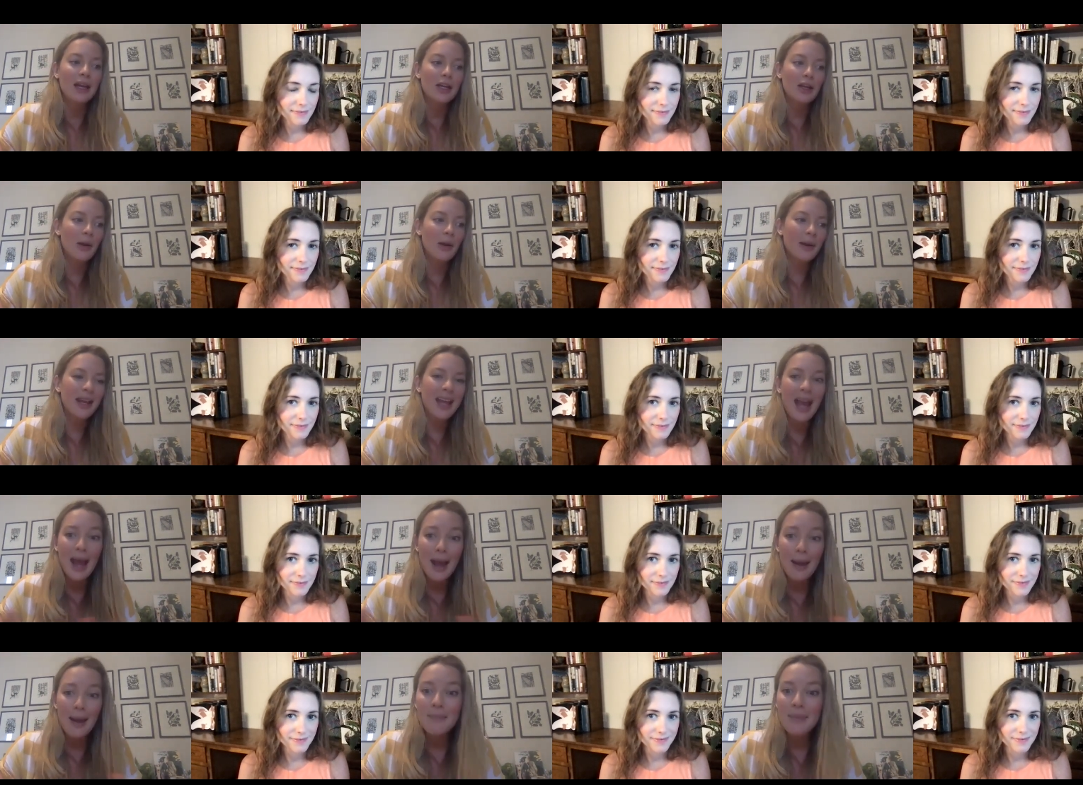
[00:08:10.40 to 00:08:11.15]
Speaker 1: you know it
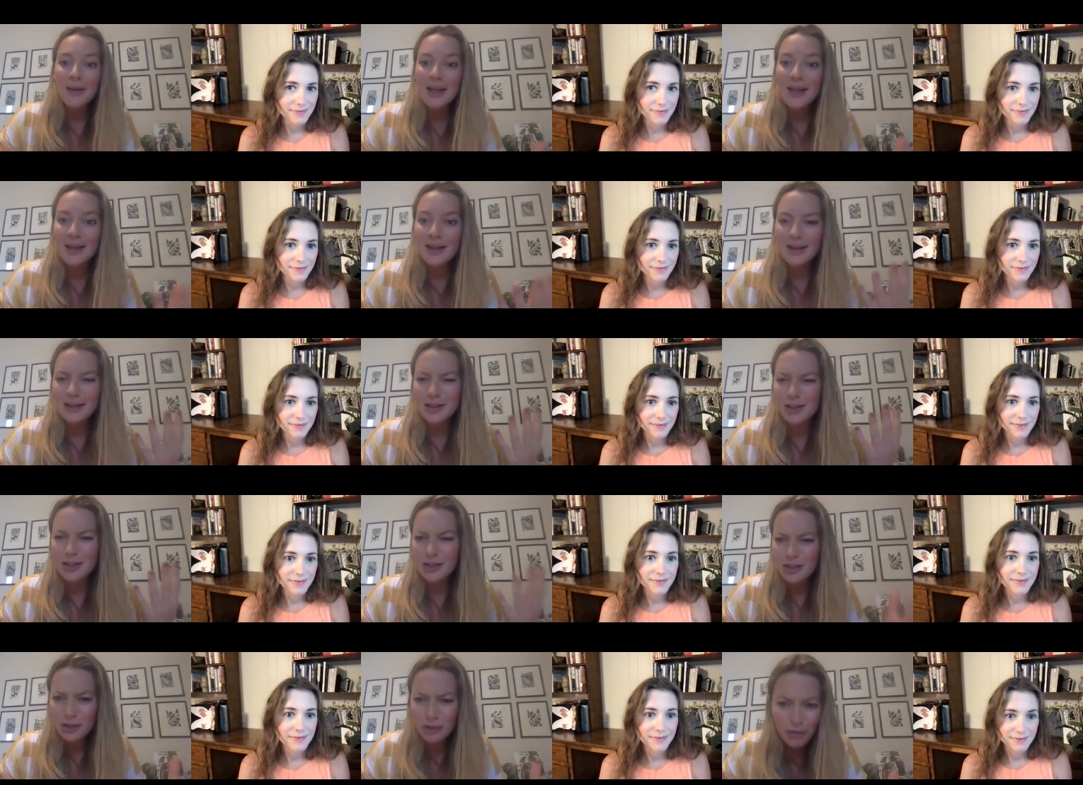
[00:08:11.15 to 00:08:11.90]
can be
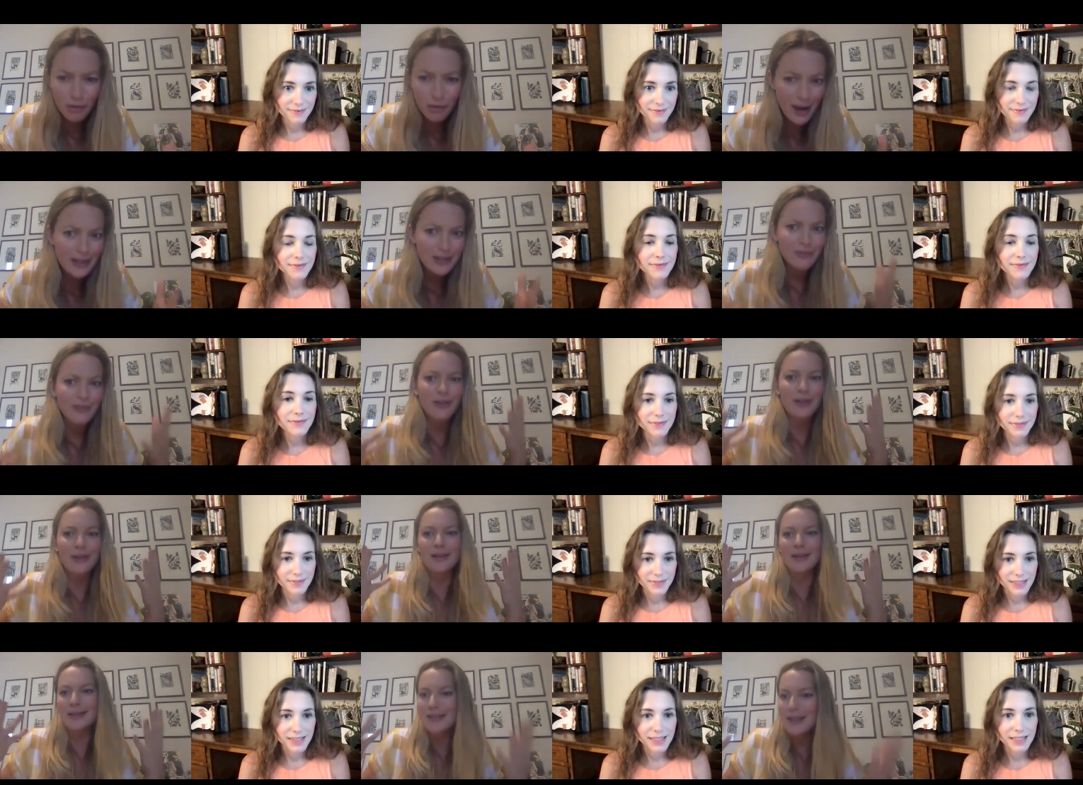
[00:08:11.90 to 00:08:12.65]
stressful
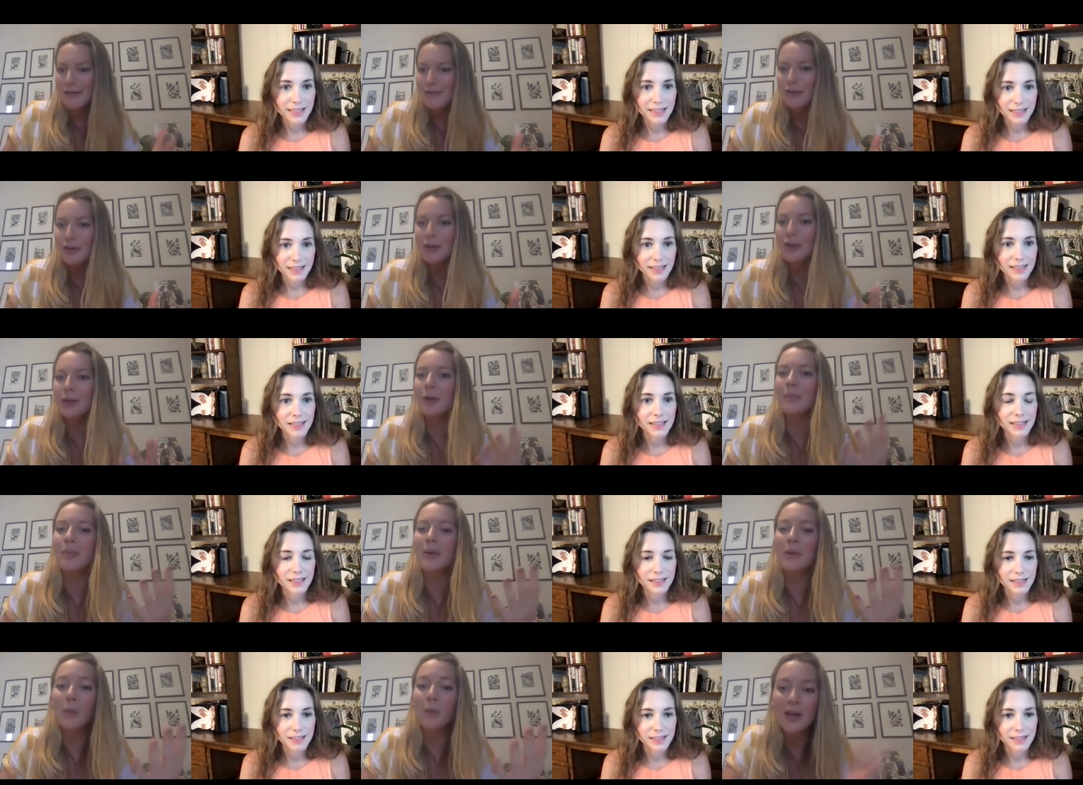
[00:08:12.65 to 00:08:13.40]
and difficult
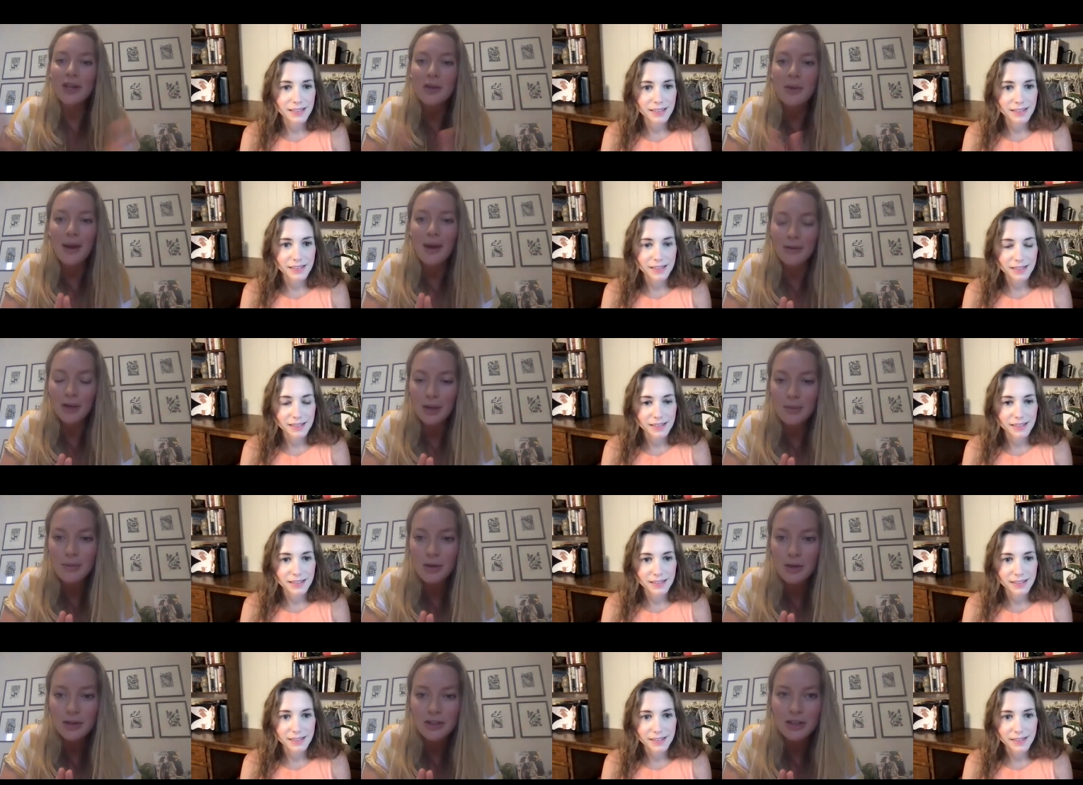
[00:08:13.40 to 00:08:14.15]
but when you have a
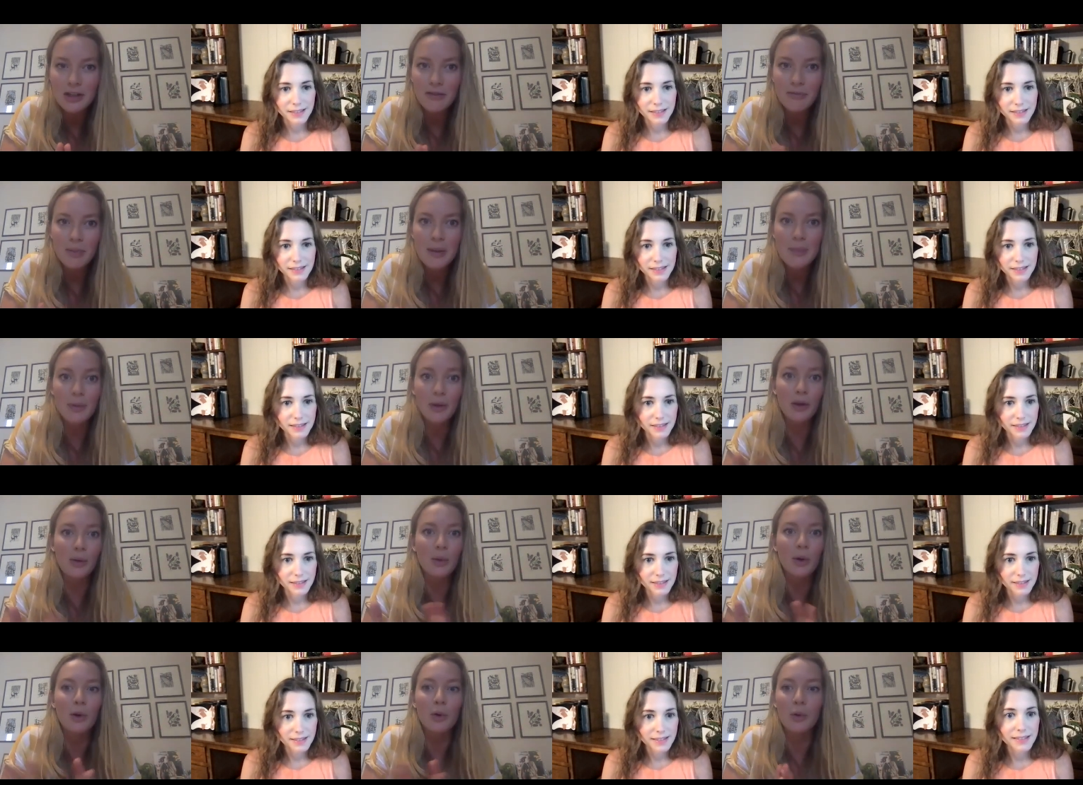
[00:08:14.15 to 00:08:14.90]
community of people who
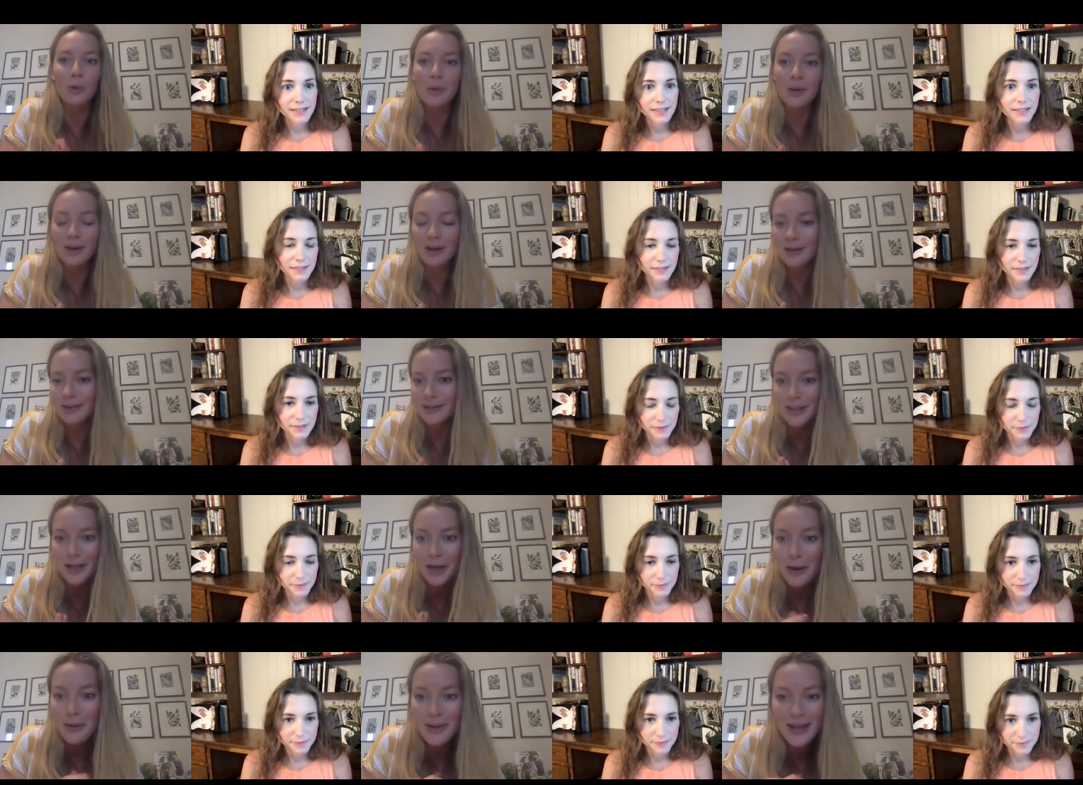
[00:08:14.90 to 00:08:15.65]
are all you
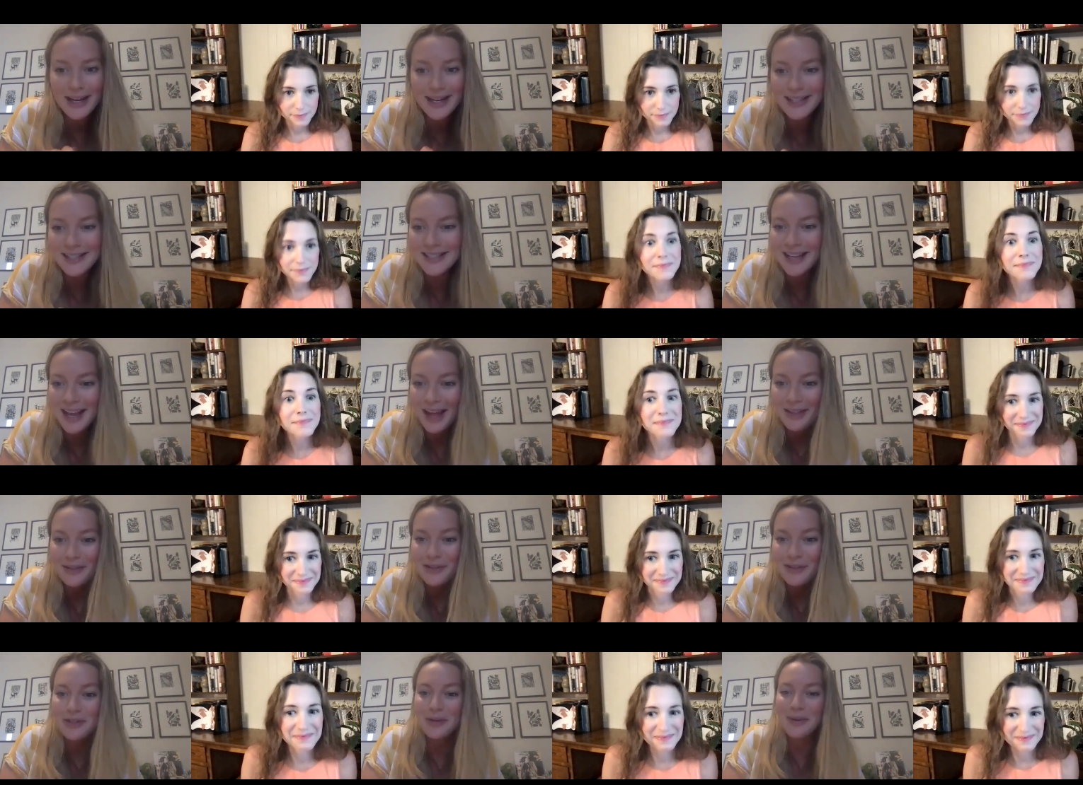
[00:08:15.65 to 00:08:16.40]
know in it together
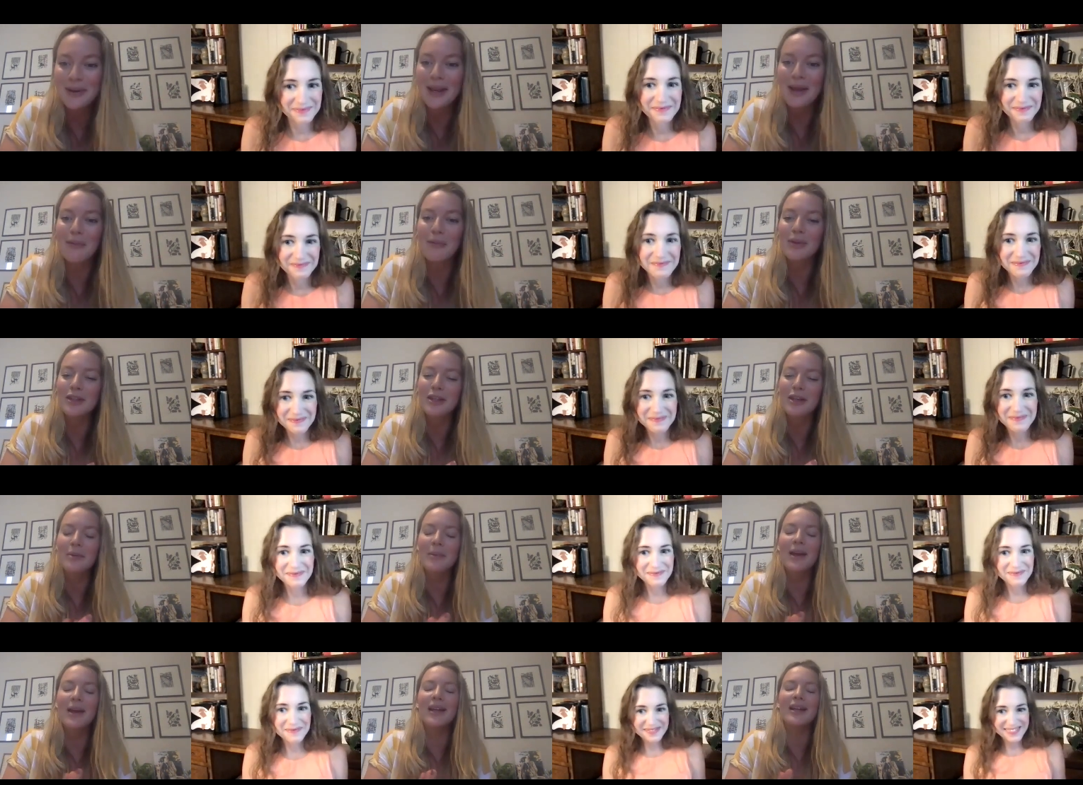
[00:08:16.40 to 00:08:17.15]
and doing it with you
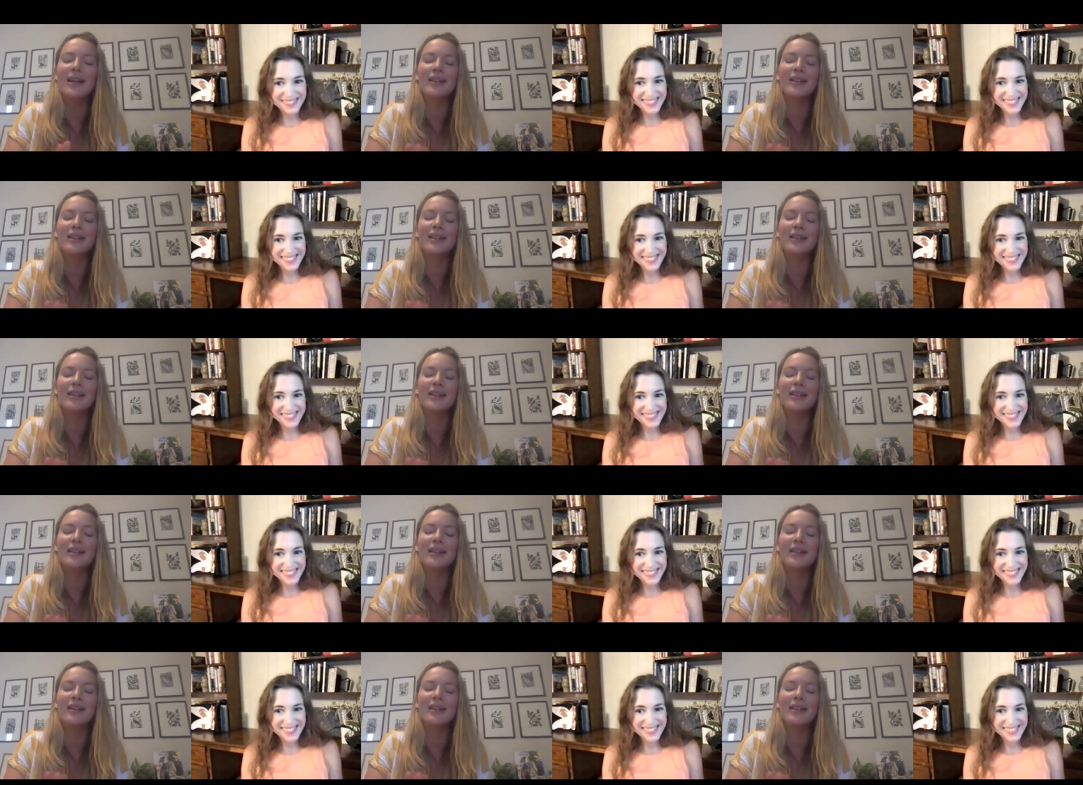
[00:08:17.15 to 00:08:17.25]
it